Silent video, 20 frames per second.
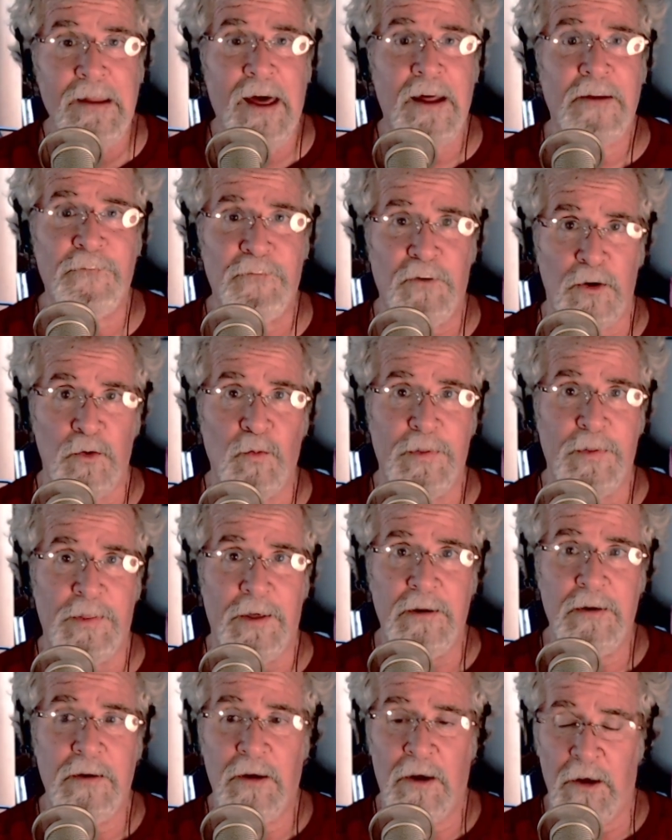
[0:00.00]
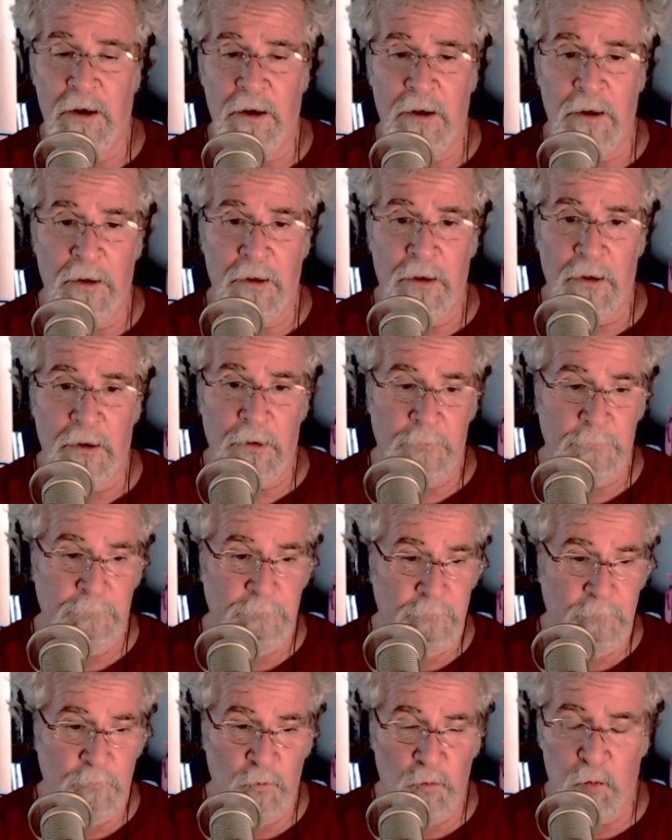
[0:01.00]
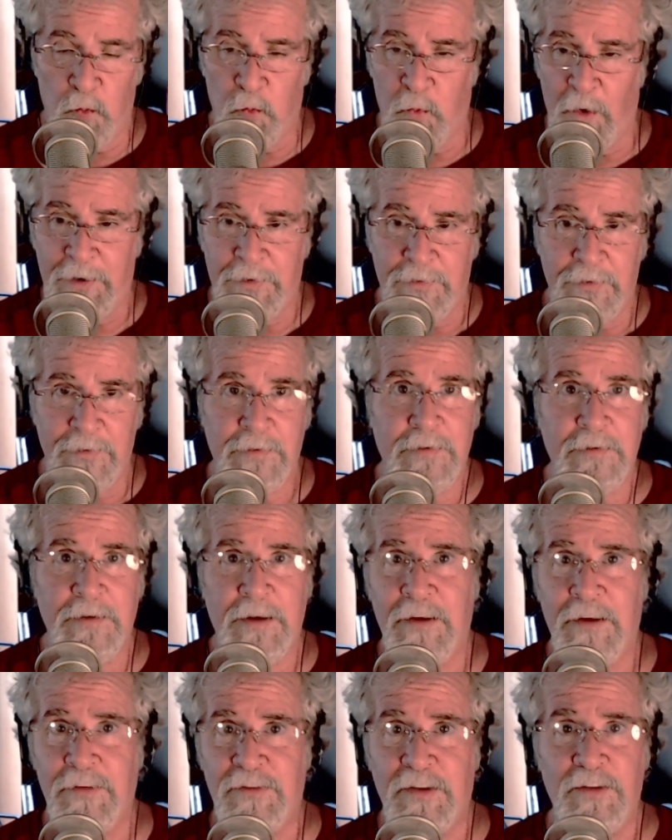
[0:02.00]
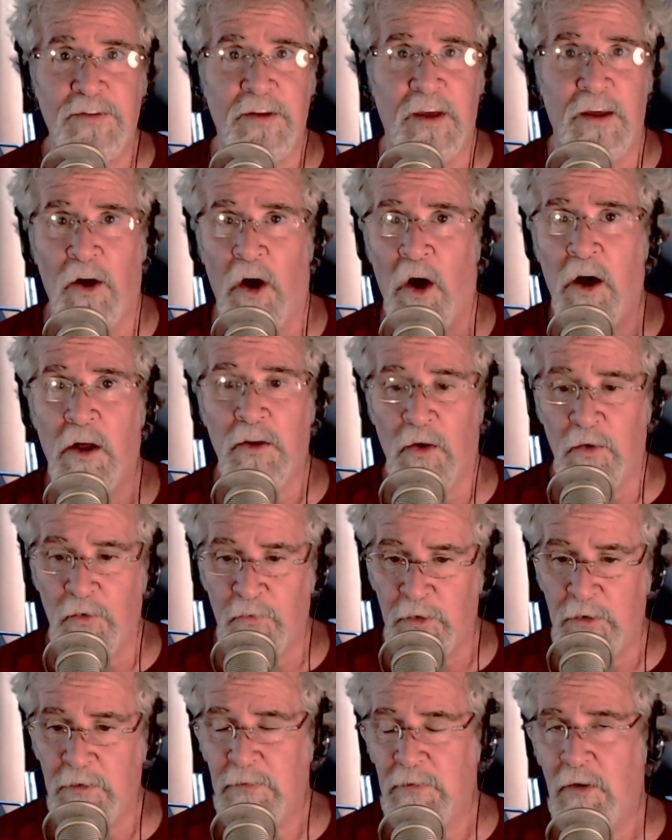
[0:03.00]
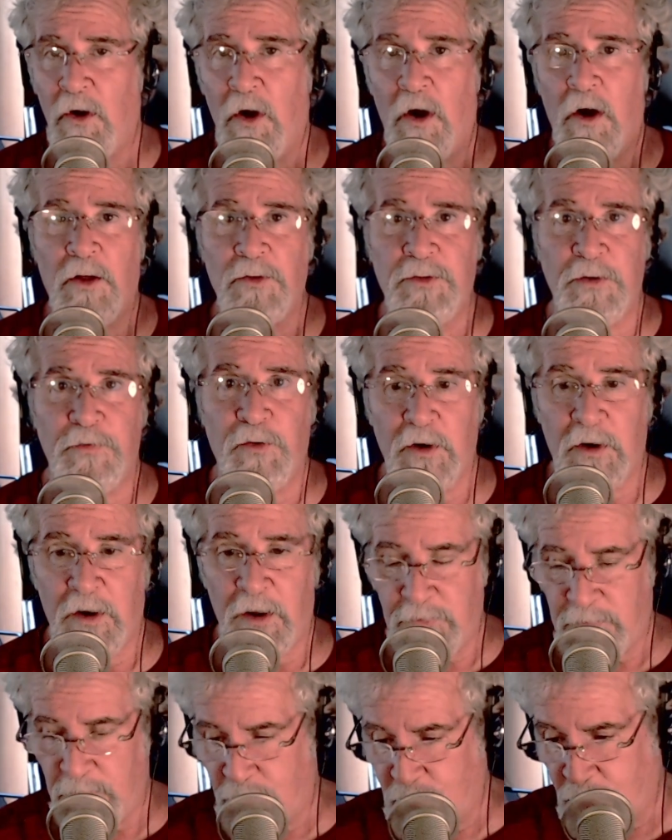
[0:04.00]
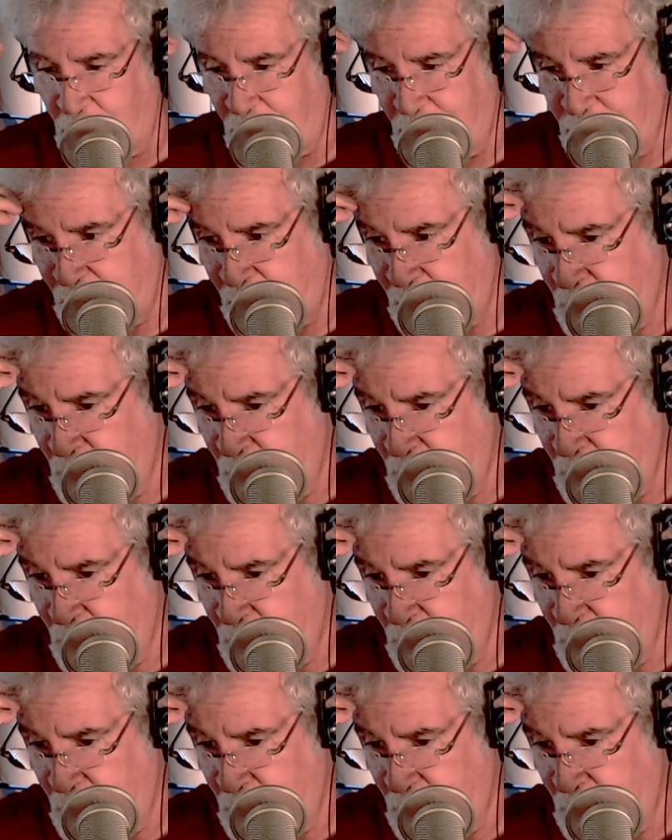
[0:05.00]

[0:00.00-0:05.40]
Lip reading: of fun with it. Went, as I said, all over, all different kinds of driving.